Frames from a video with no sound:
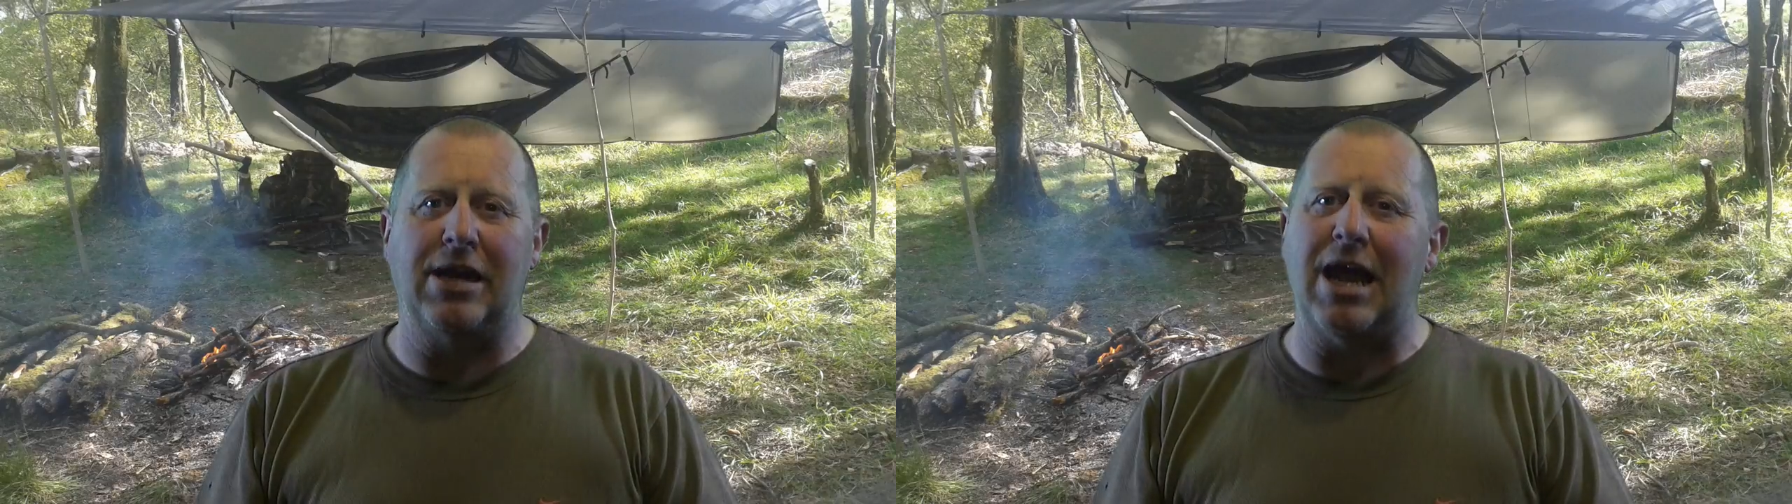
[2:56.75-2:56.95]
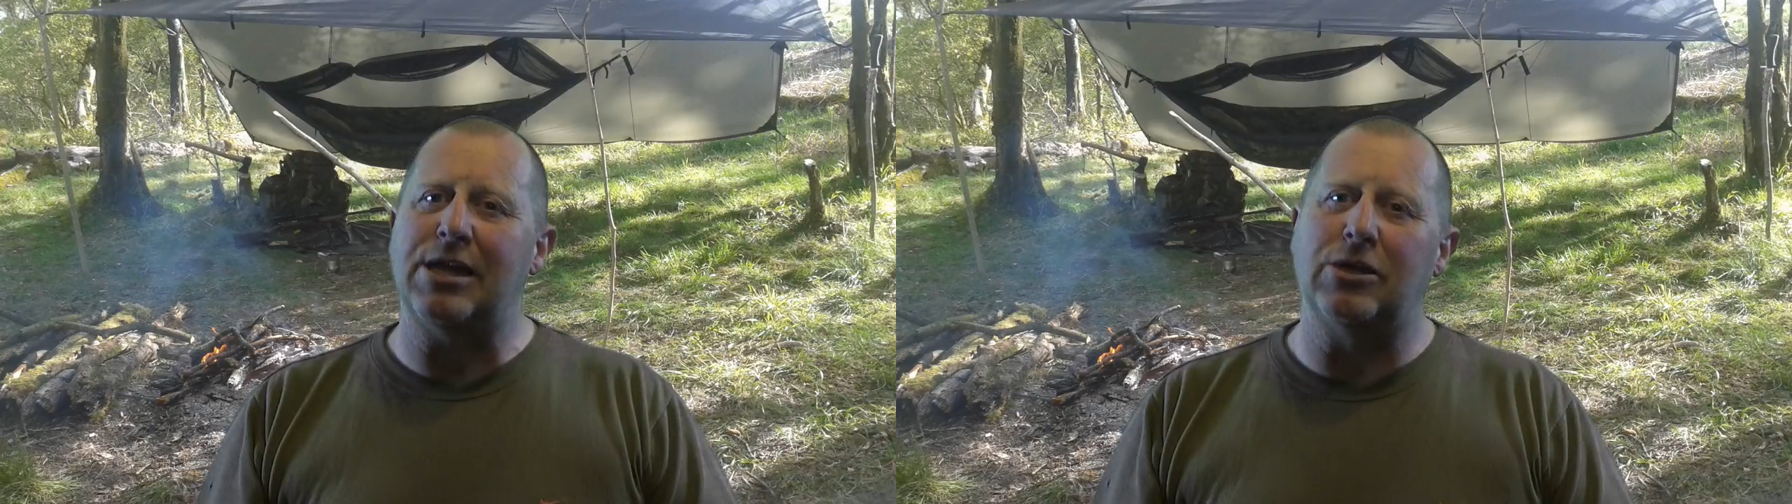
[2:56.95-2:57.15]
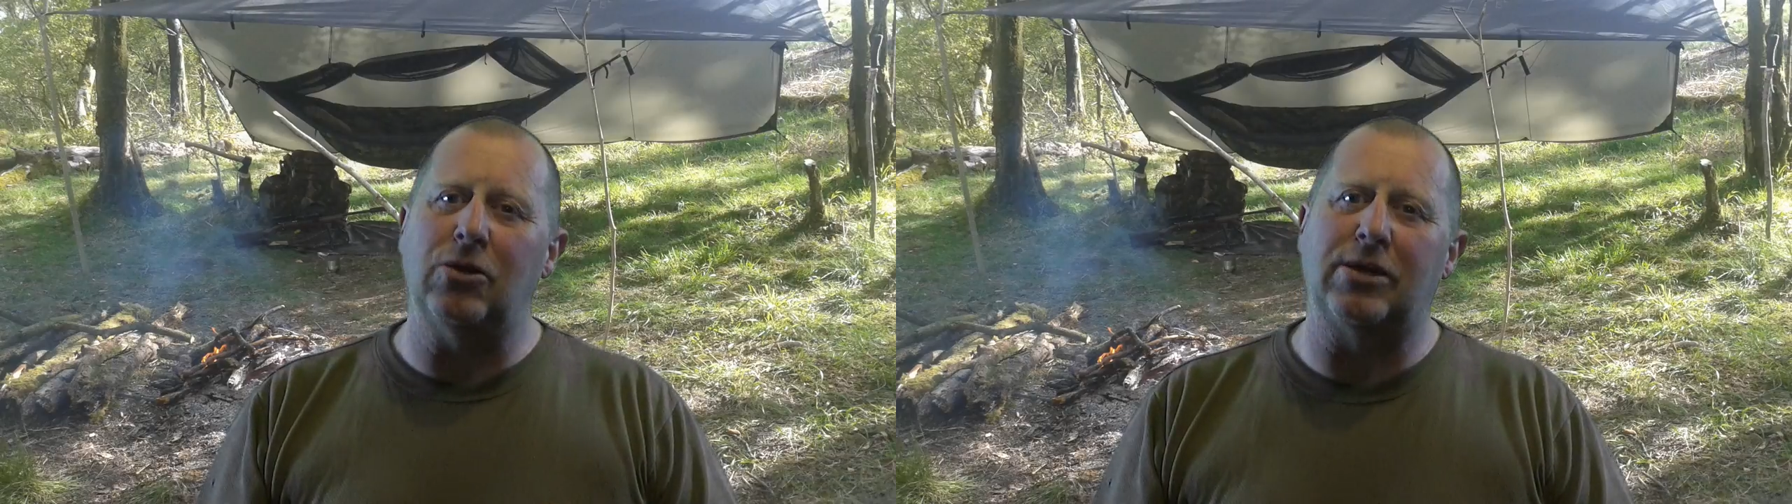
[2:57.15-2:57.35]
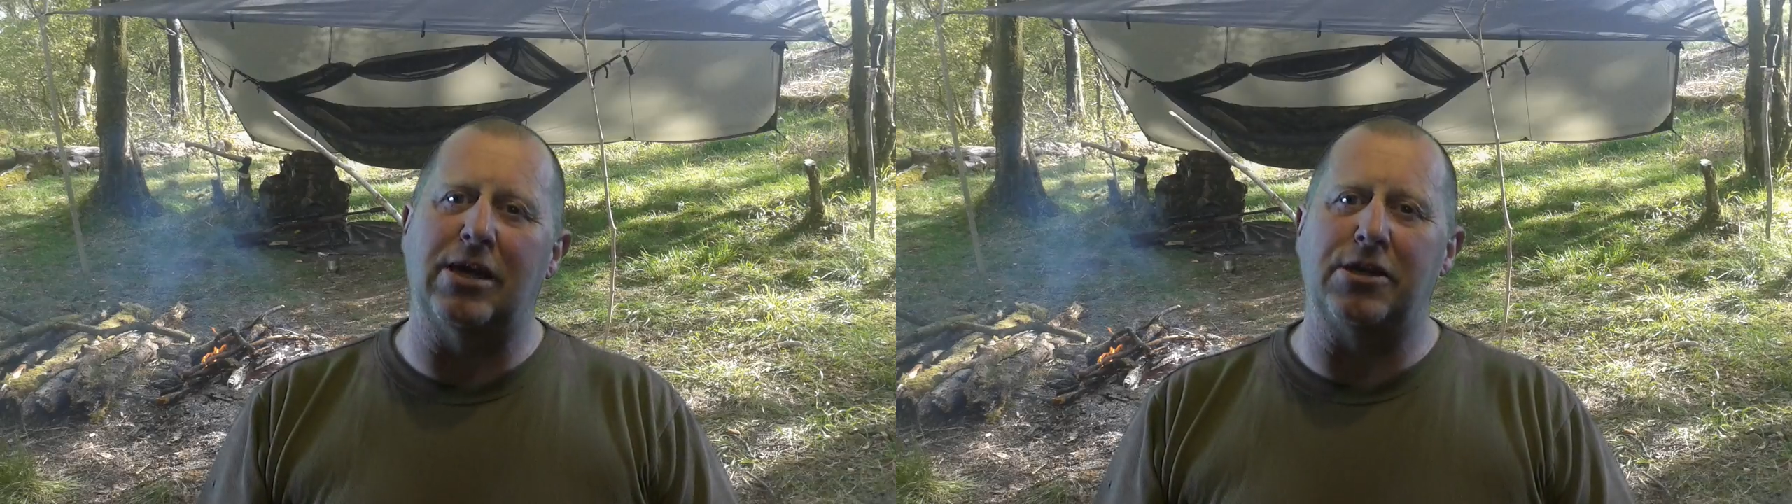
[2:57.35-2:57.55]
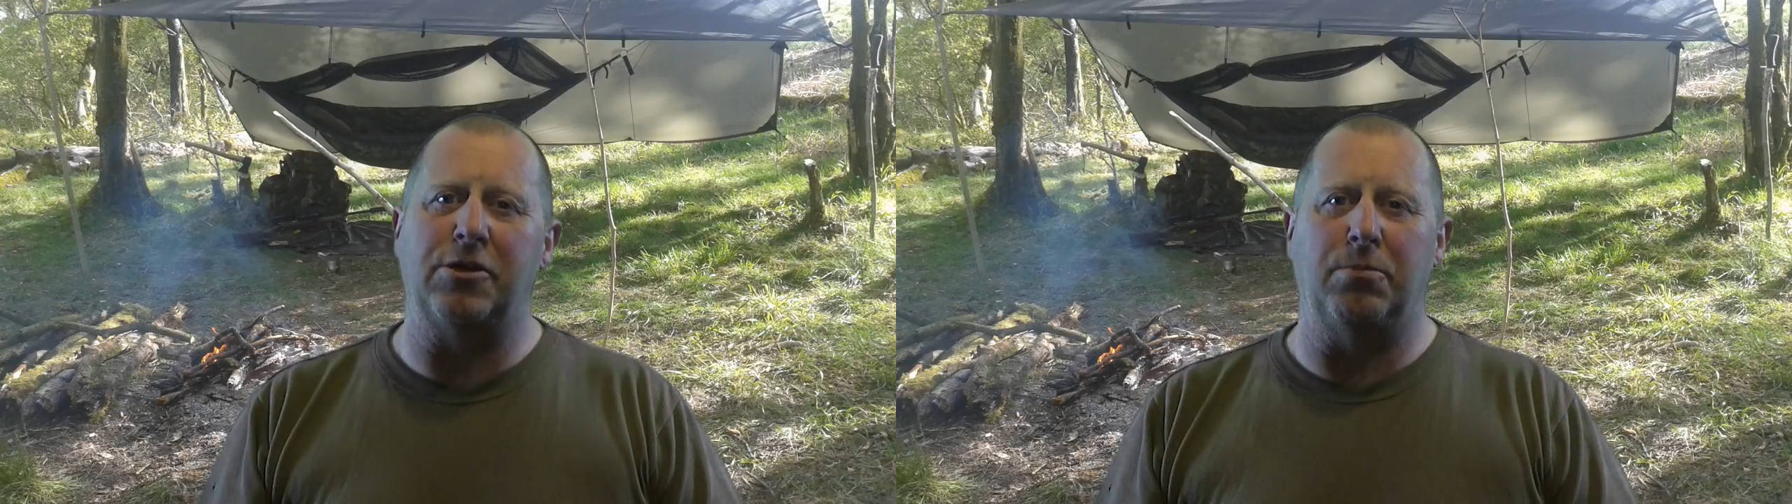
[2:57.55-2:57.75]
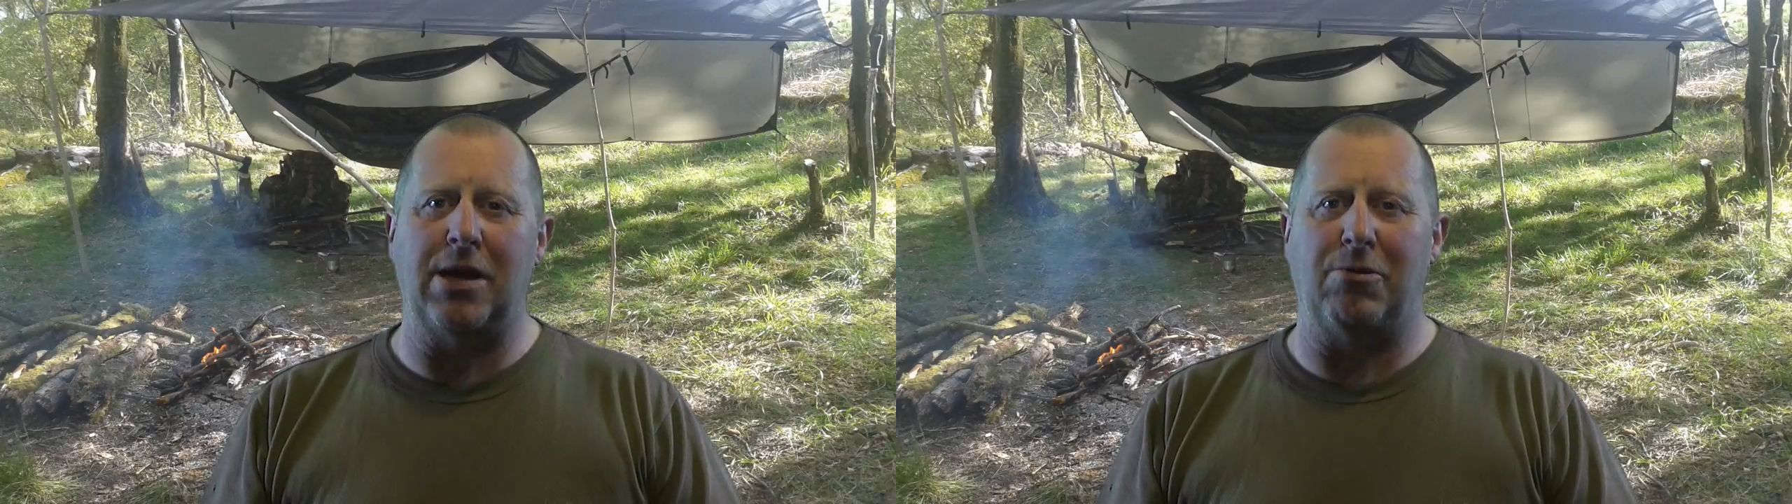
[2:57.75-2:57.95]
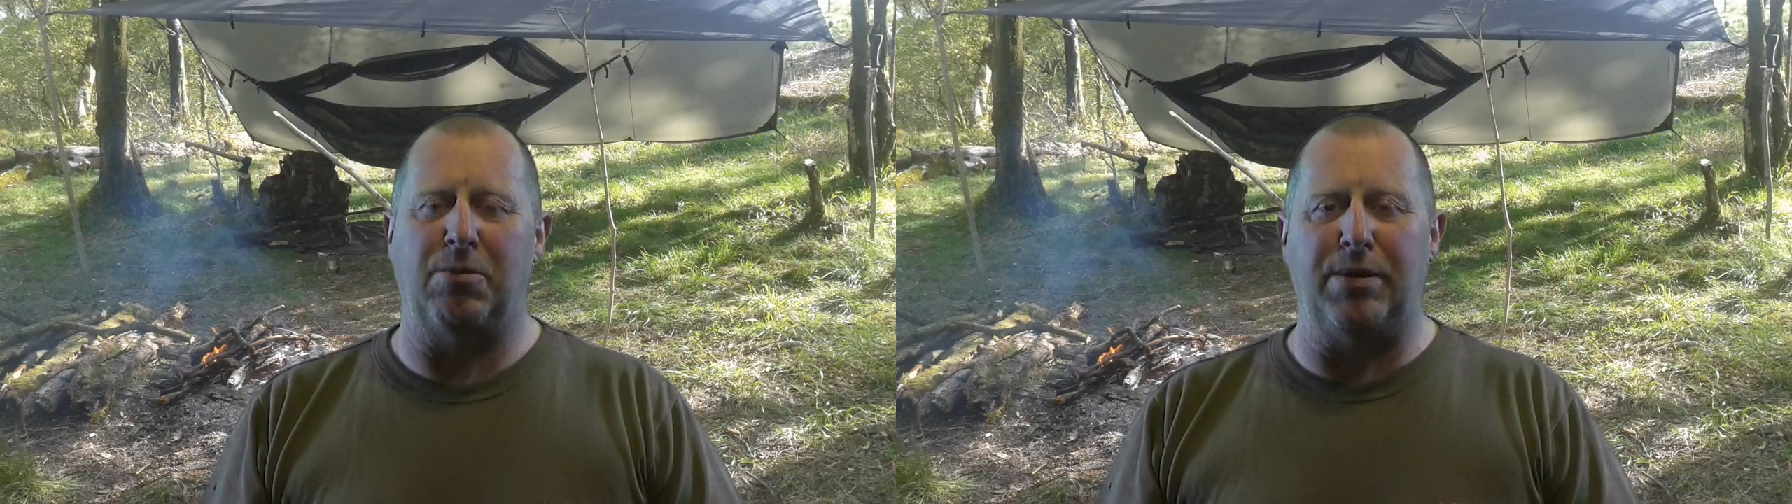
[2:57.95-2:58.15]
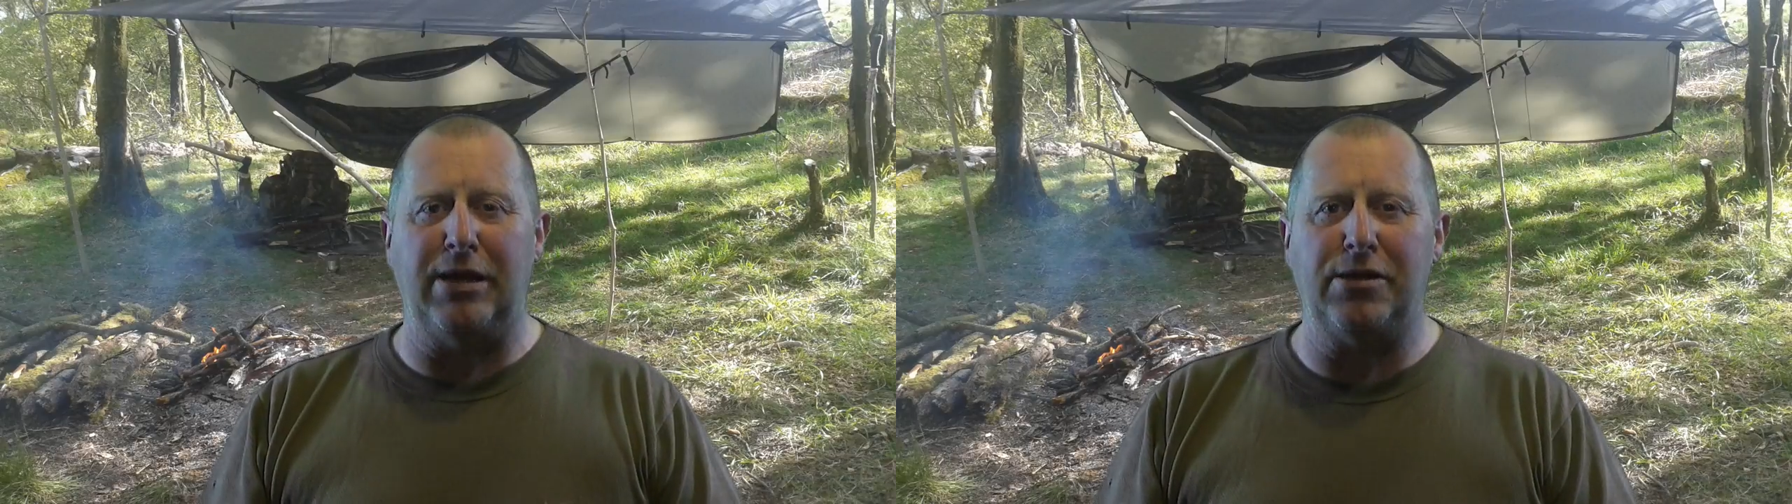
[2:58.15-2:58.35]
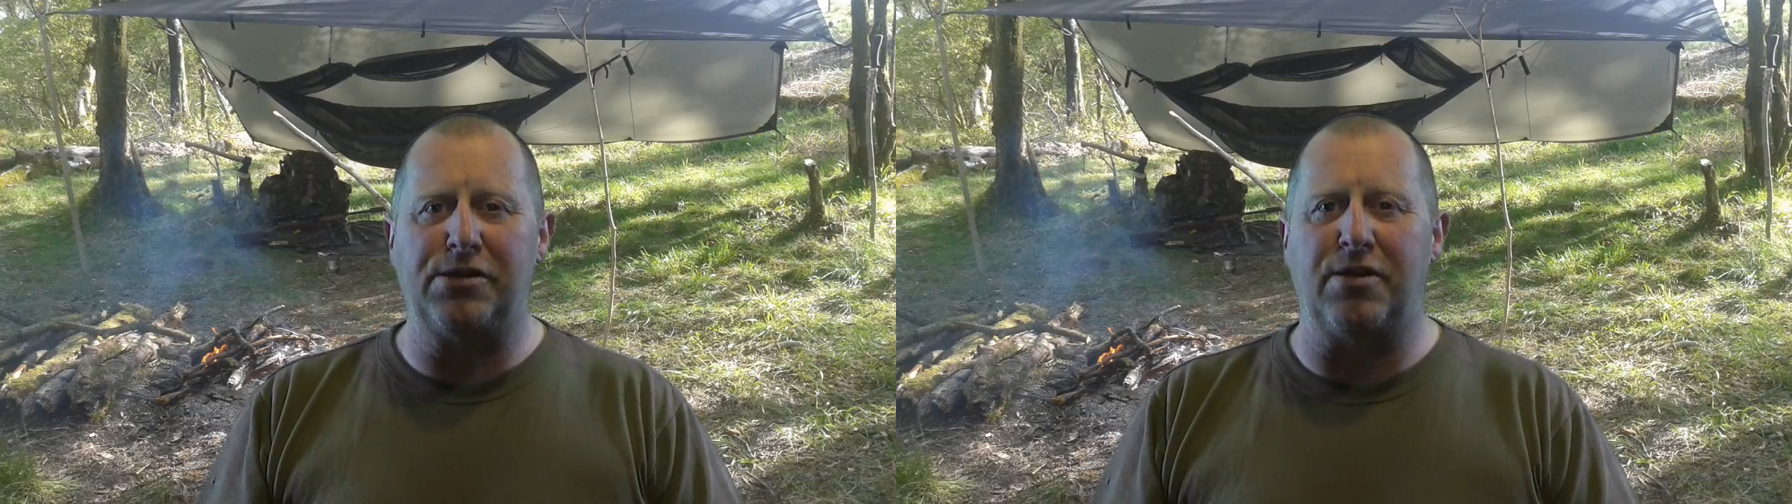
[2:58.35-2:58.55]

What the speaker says: Let's look at some carabiners,